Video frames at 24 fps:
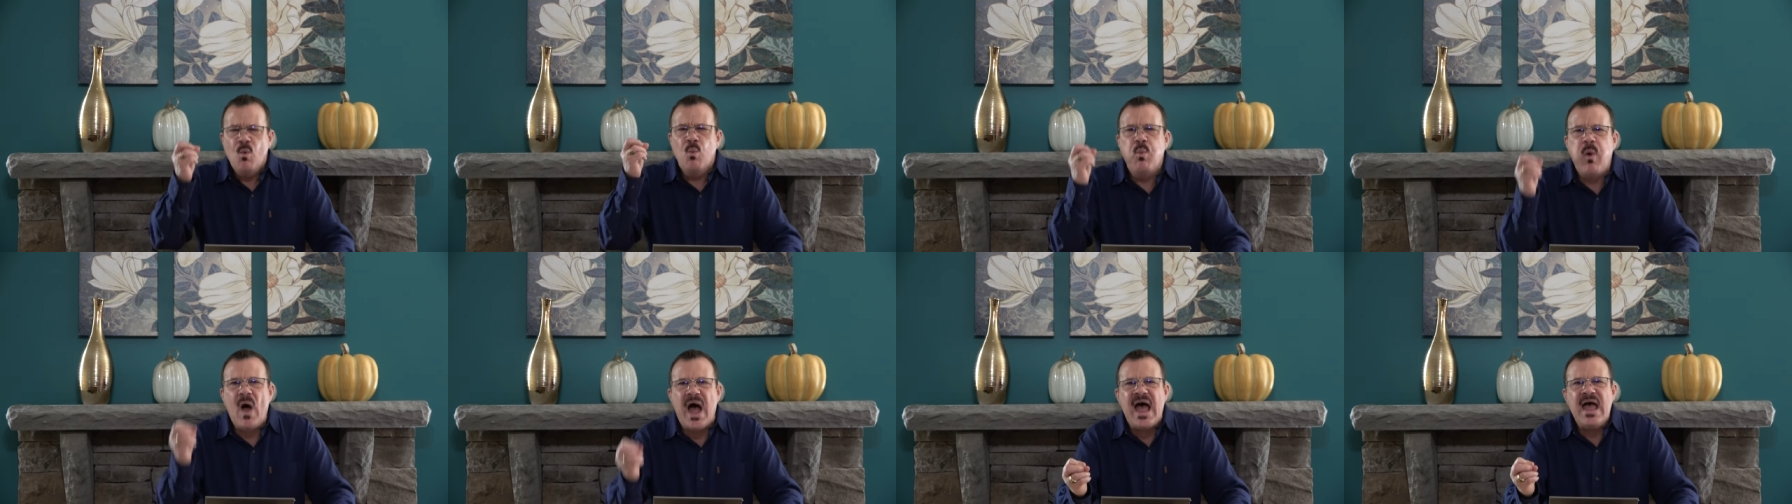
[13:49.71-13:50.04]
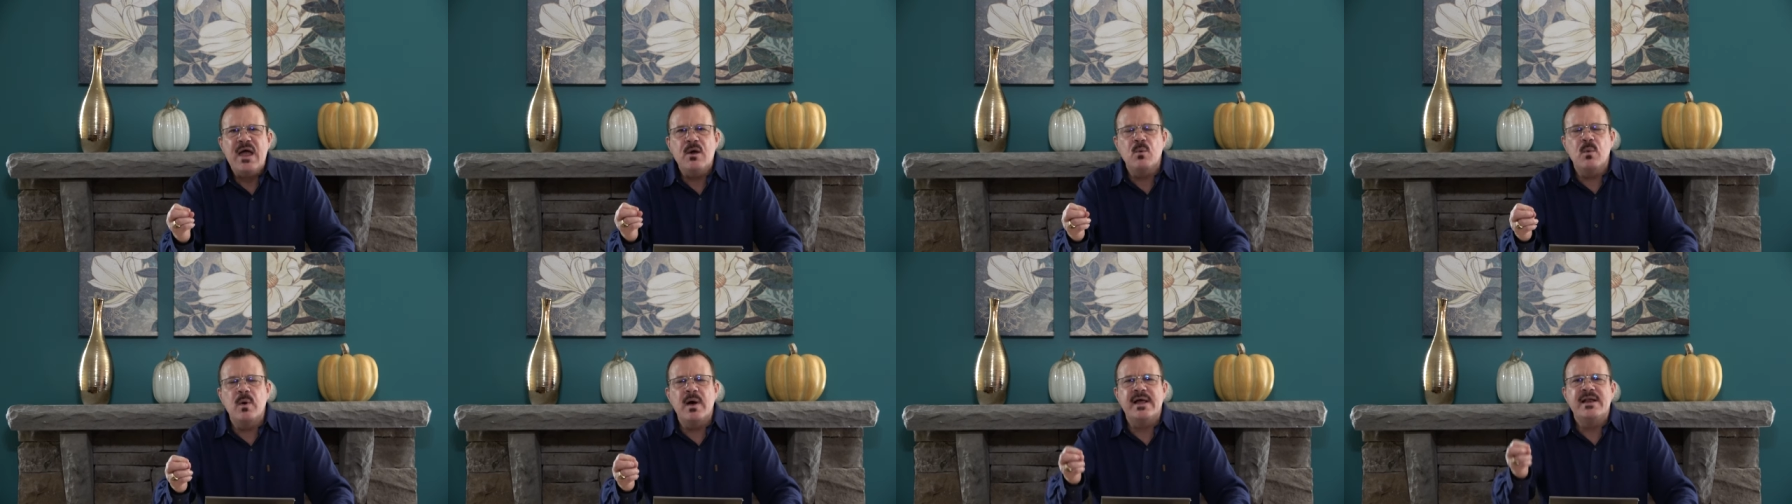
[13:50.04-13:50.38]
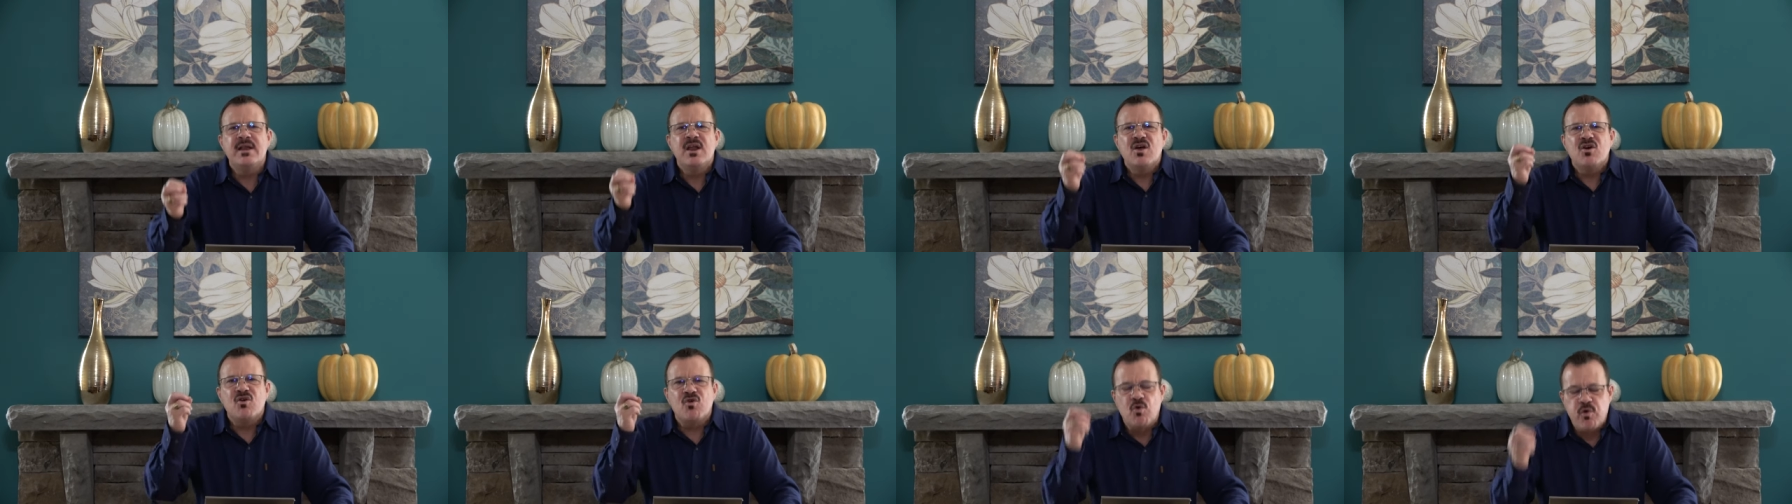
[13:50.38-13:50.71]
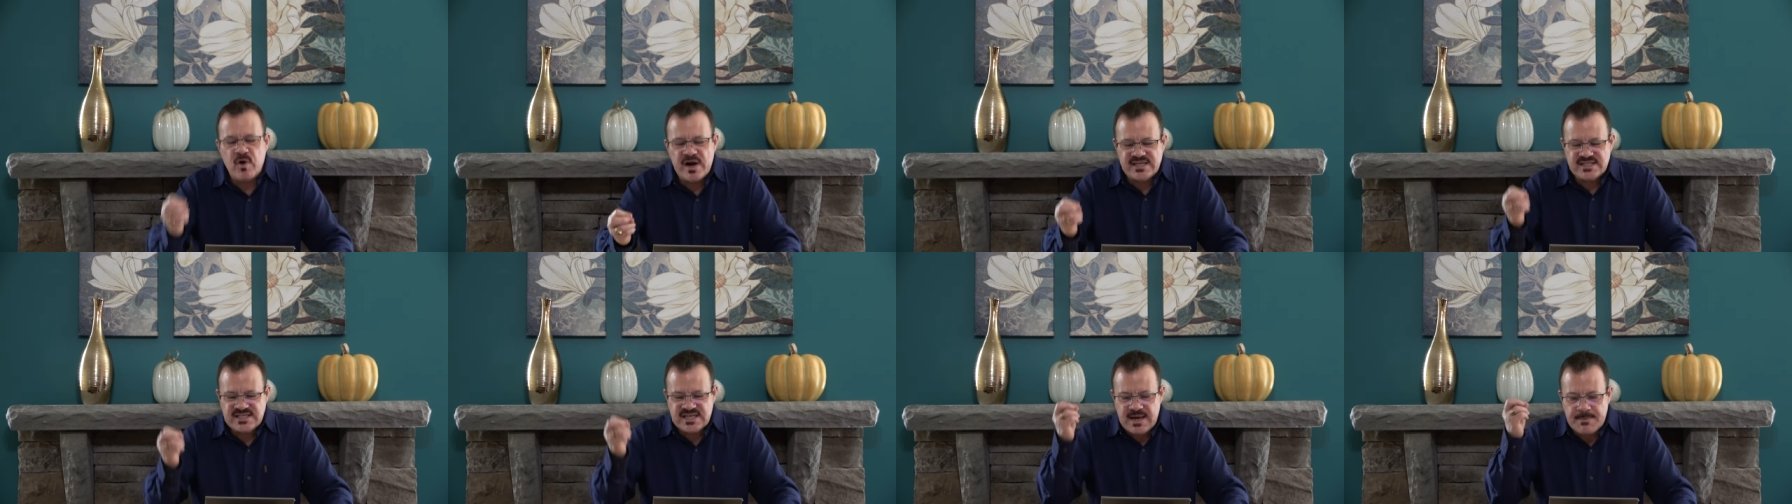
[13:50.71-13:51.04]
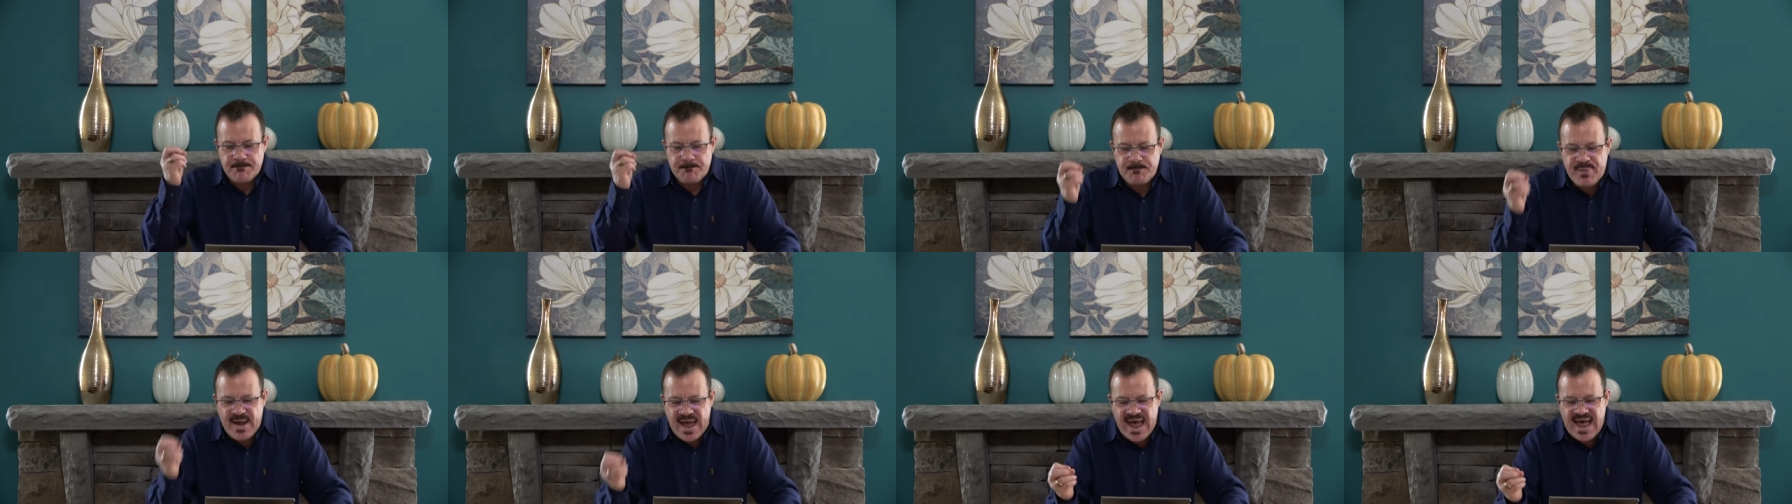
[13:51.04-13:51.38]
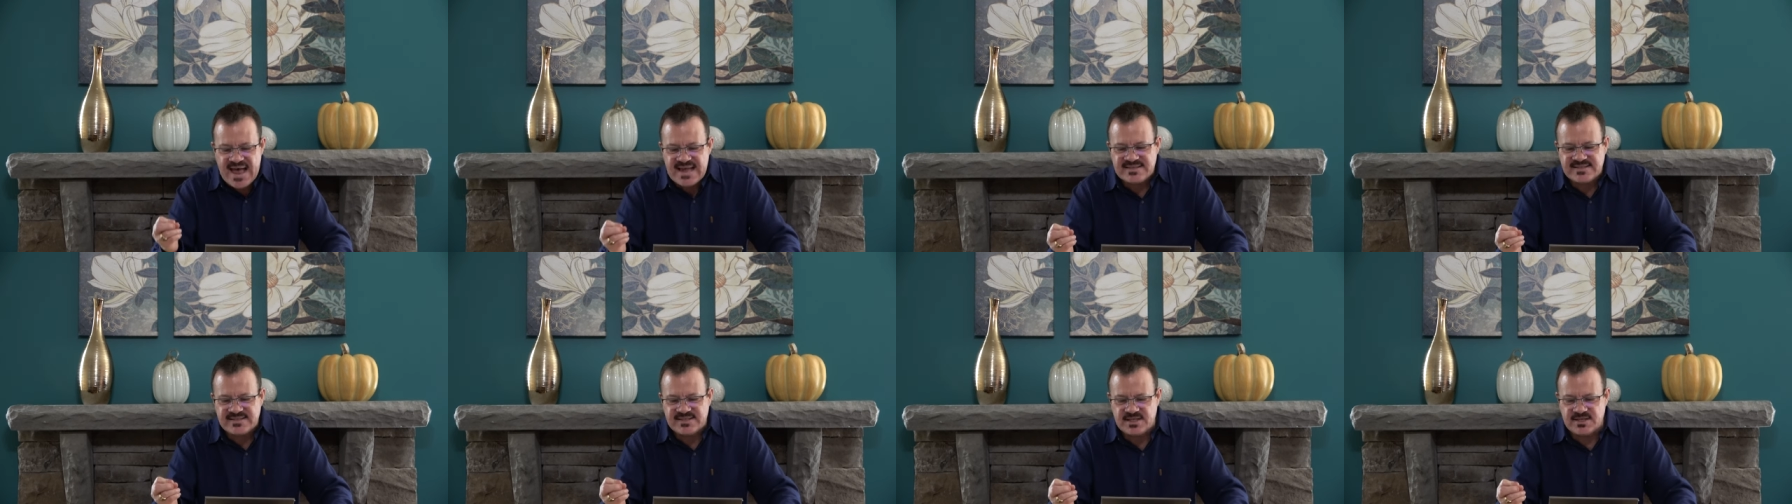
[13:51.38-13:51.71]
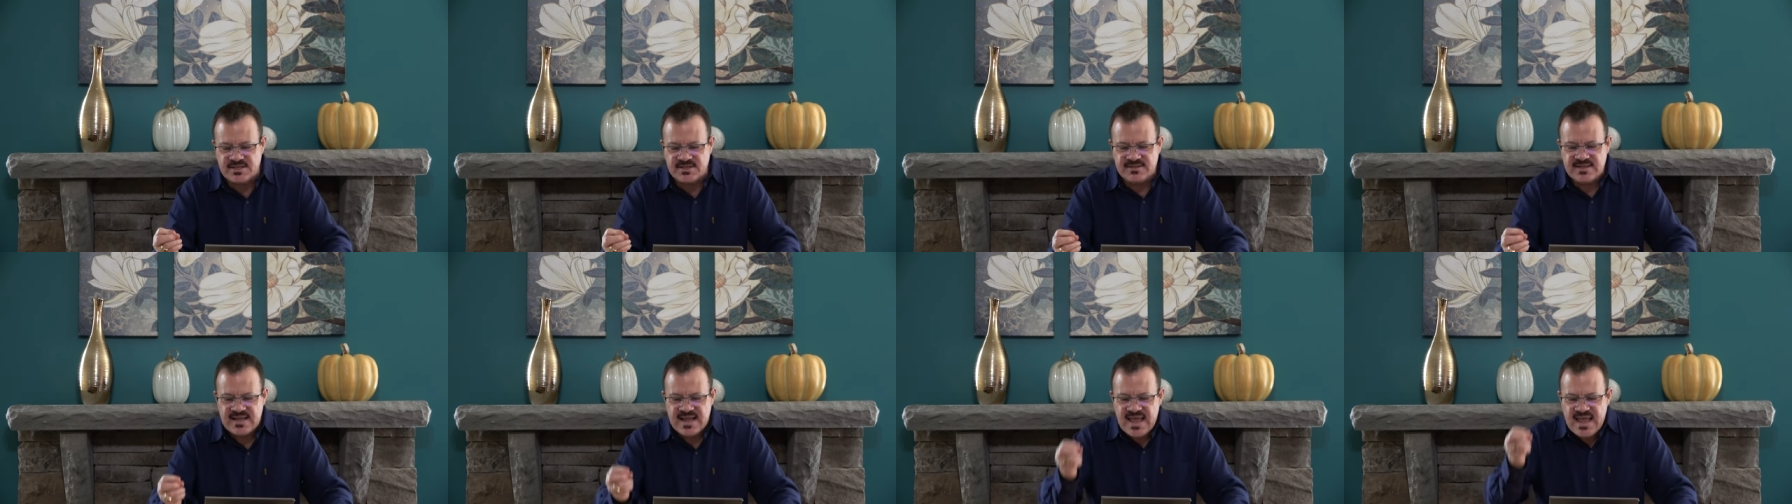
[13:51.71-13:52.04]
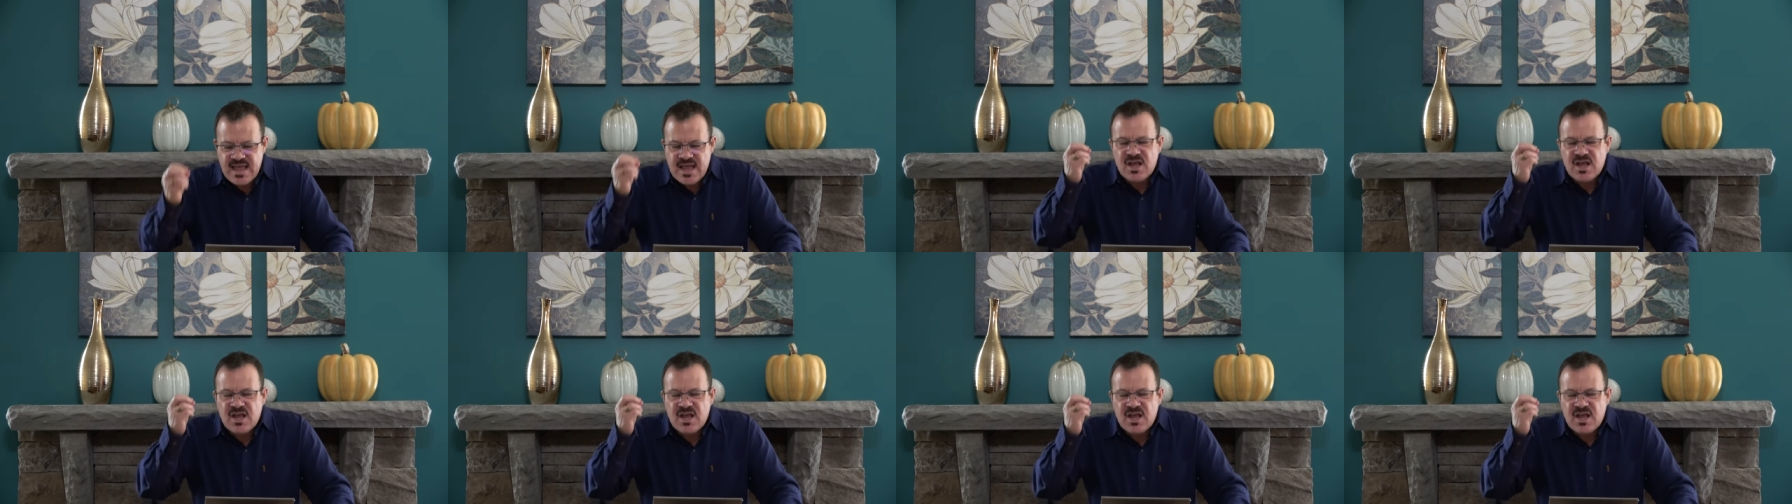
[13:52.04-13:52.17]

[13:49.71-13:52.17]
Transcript: why would Christian pastors